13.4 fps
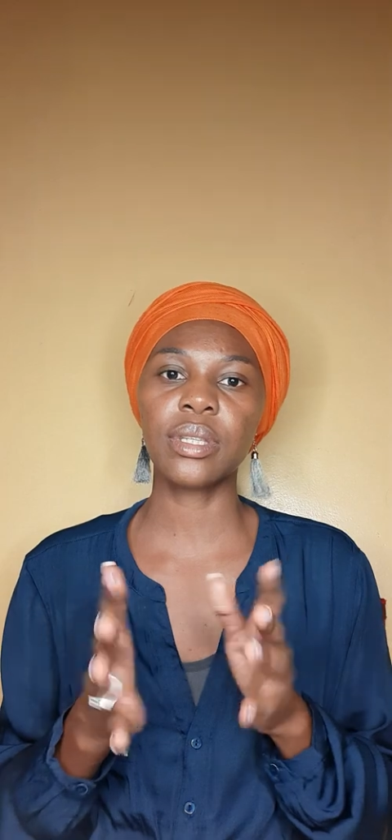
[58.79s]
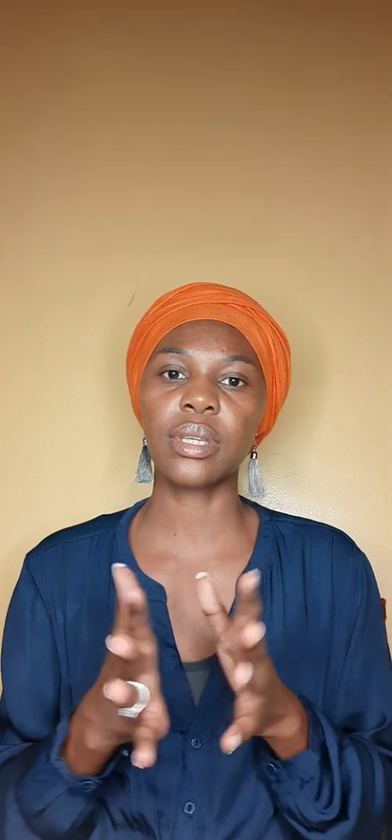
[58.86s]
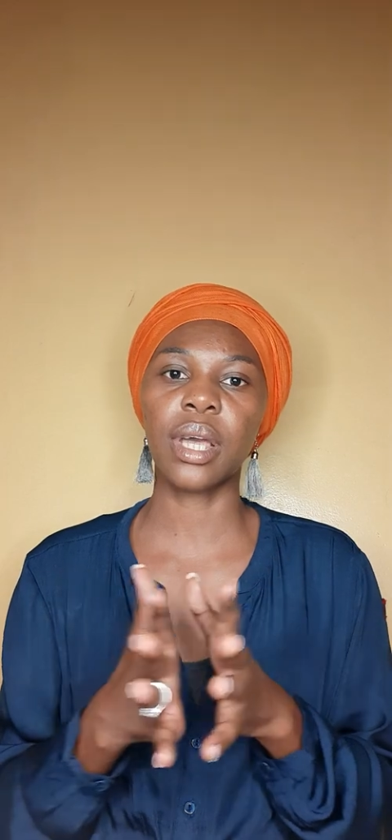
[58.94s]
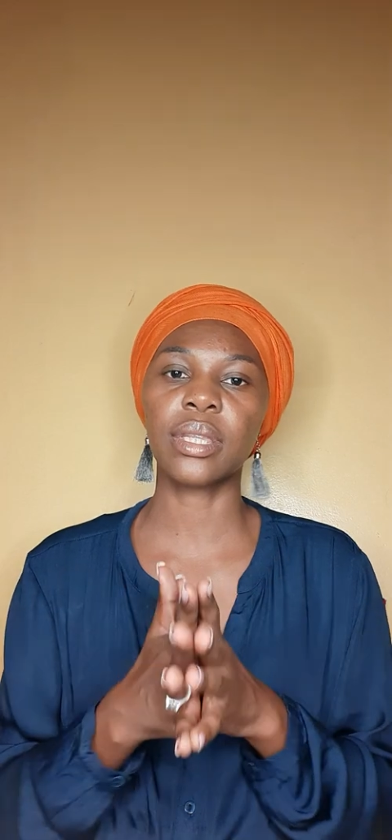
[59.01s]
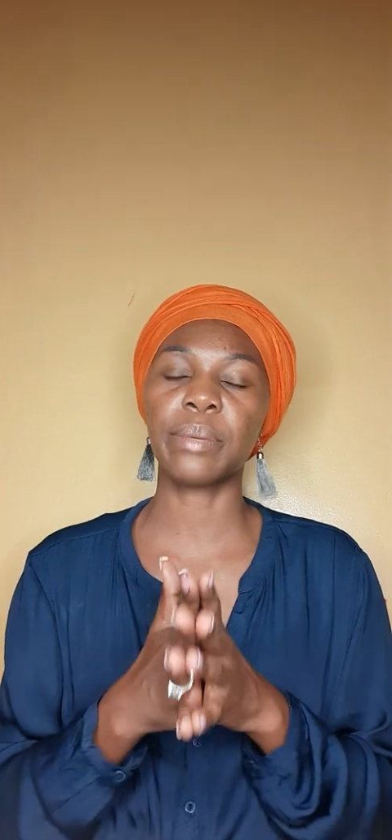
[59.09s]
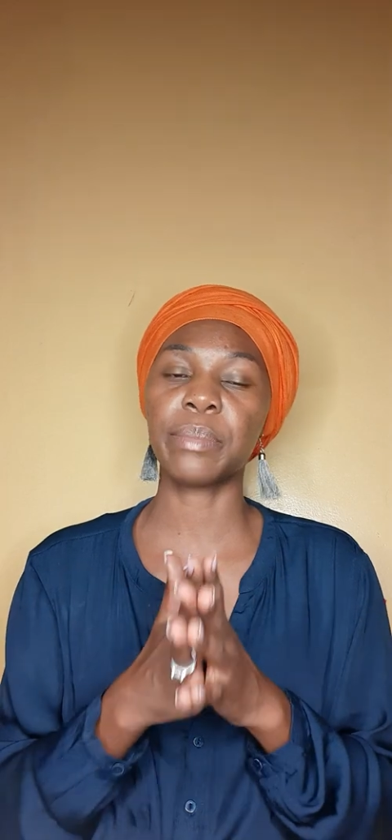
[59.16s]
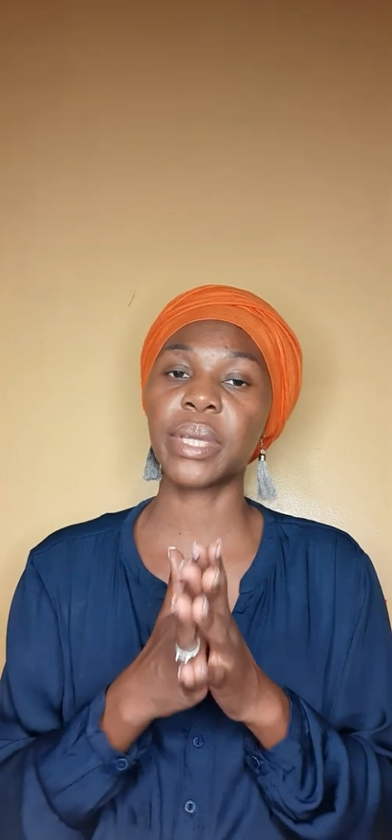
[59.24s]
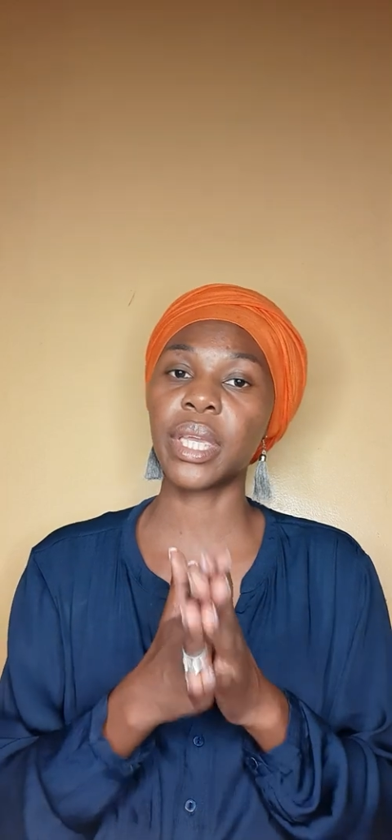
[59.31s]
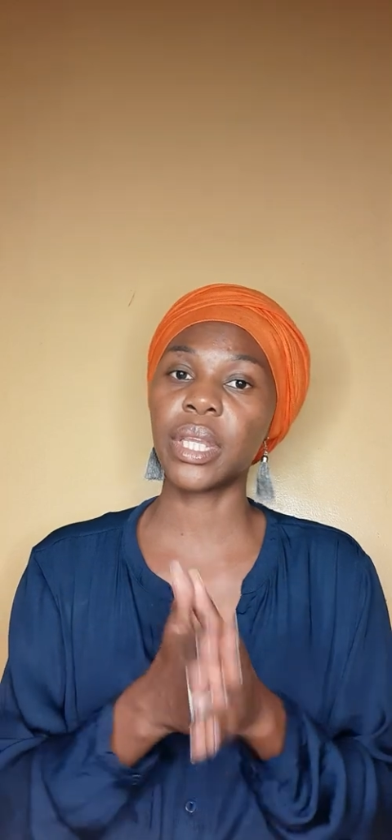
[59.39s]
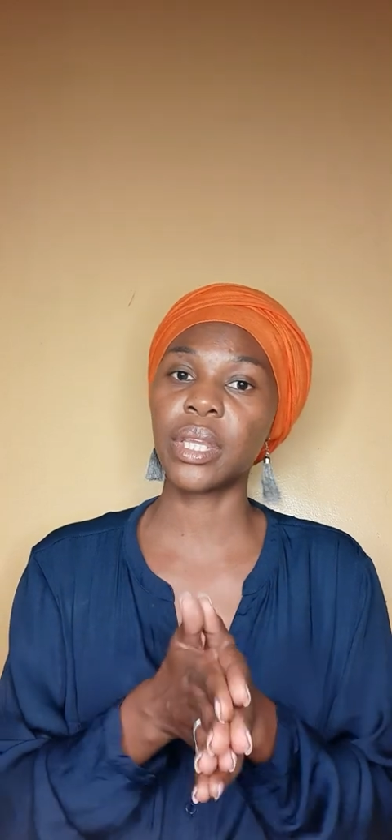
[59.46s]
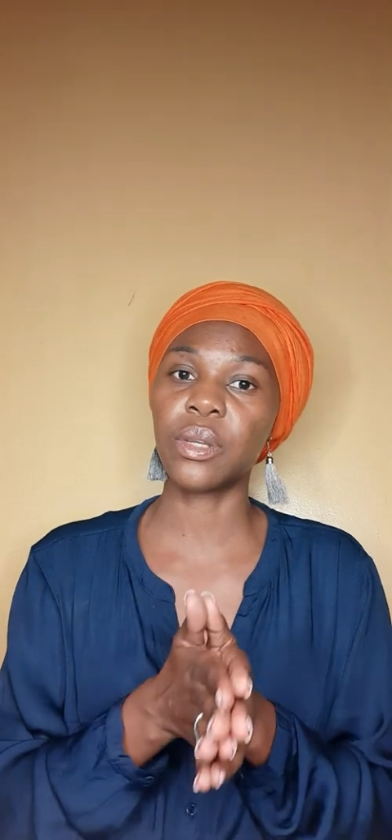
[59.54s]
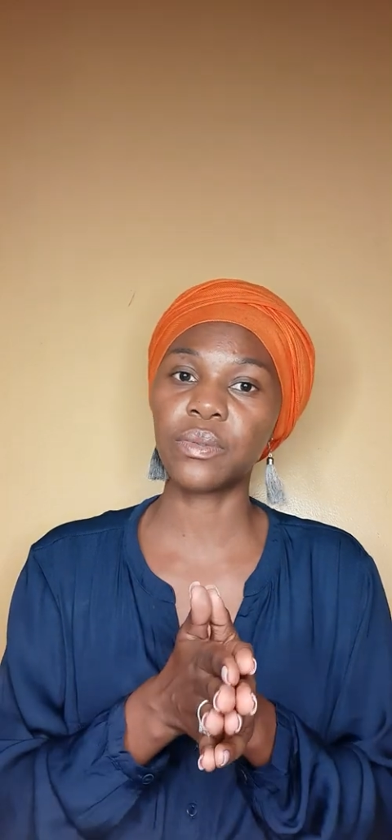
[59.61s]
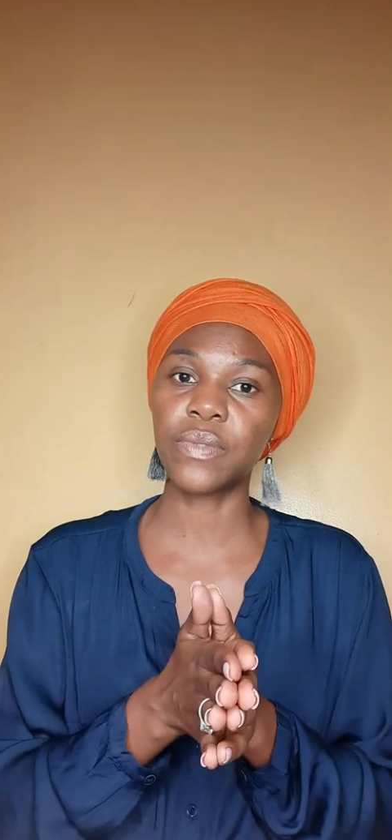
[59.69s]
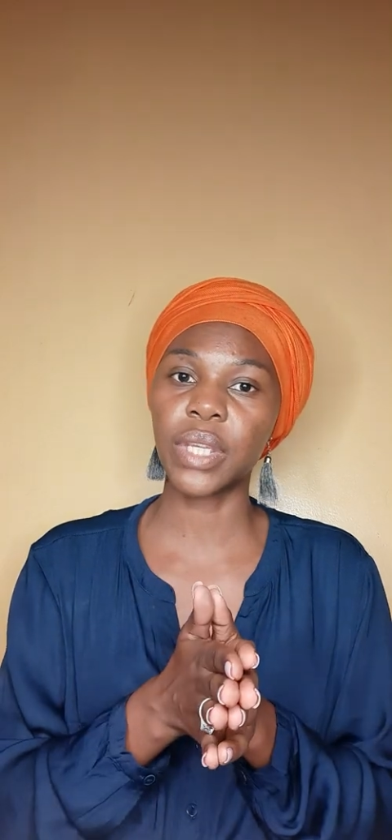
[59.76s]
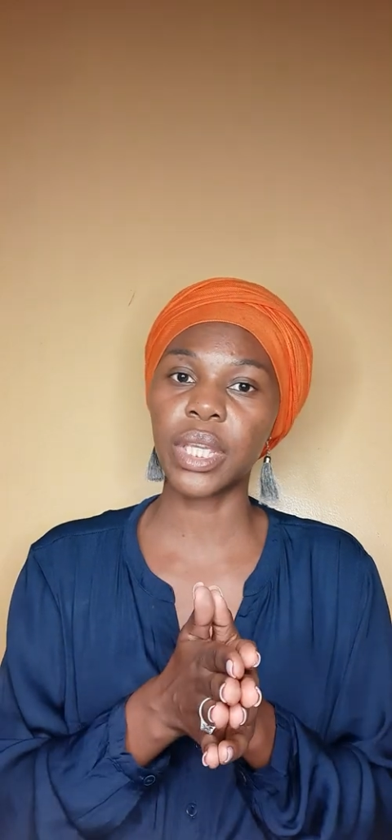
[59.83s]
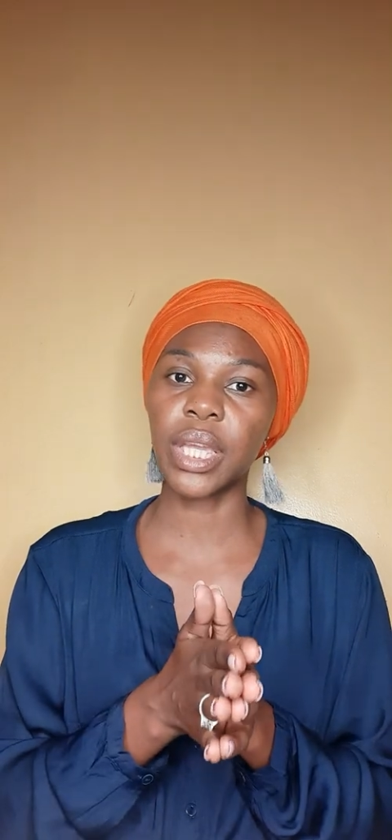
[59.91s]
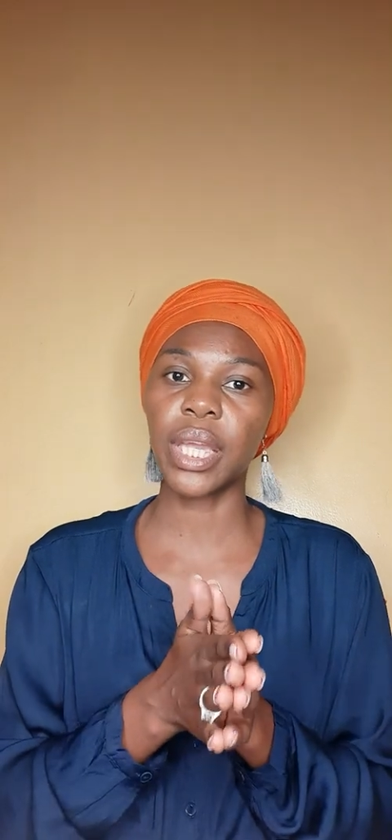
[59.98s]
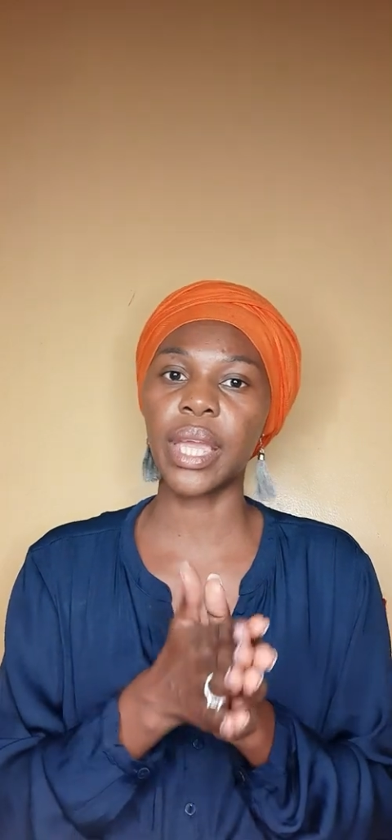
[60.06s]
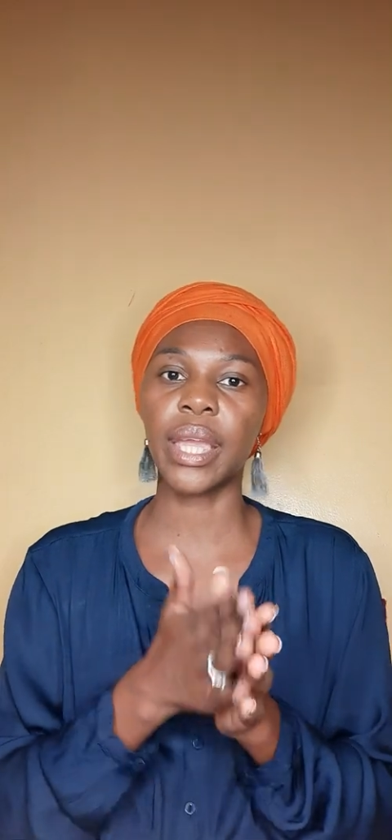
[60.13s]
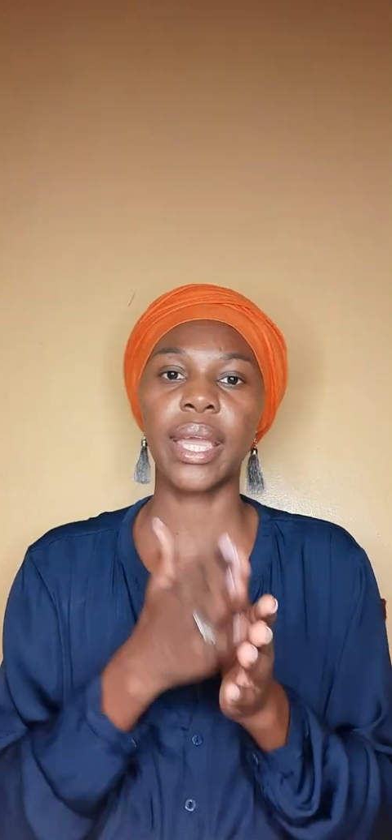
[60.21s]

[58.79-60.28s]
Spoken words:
at the beginning of the year.